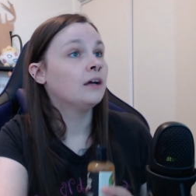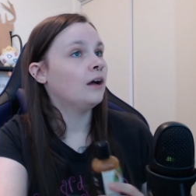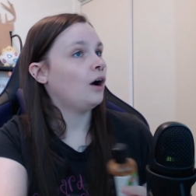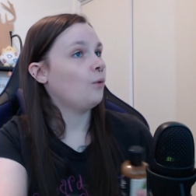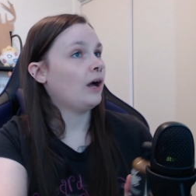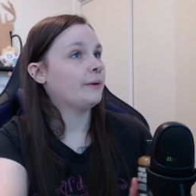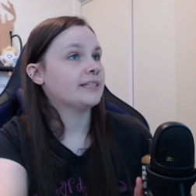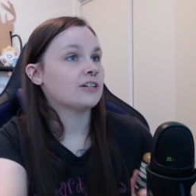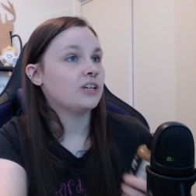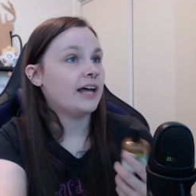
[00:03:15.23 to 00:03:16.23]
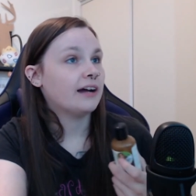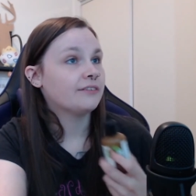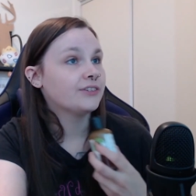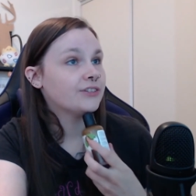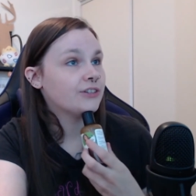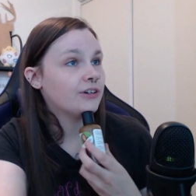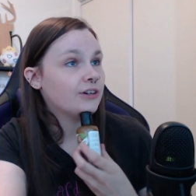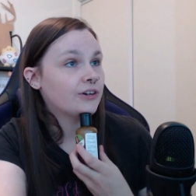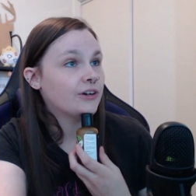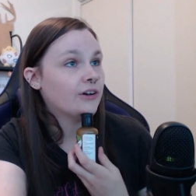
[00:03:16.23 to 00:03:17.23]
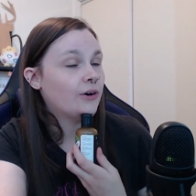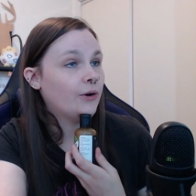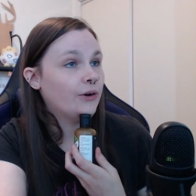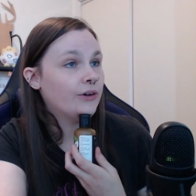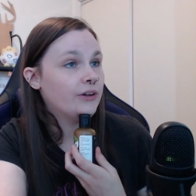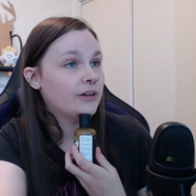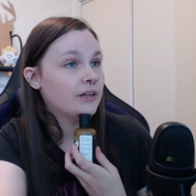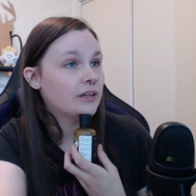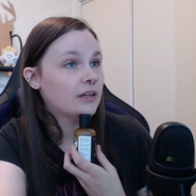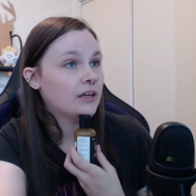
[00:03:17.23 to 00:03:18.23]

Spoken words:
Oh wow, it's actually out of stock on